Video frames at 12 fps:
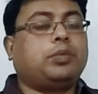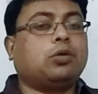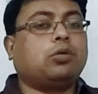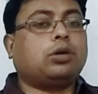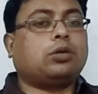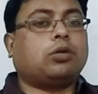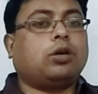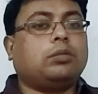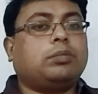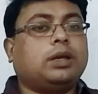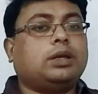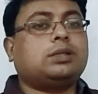Pure
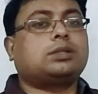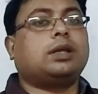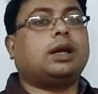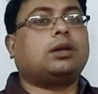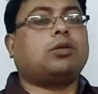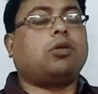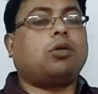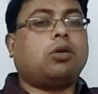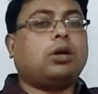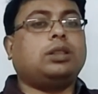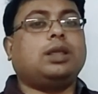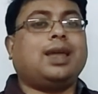tall means that
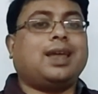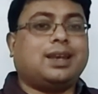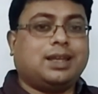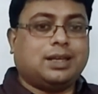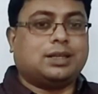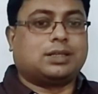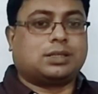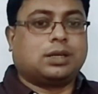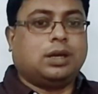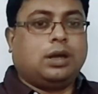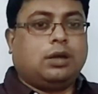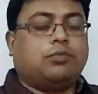all the
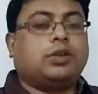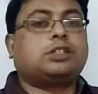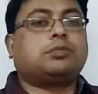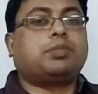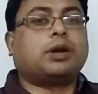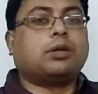alleles which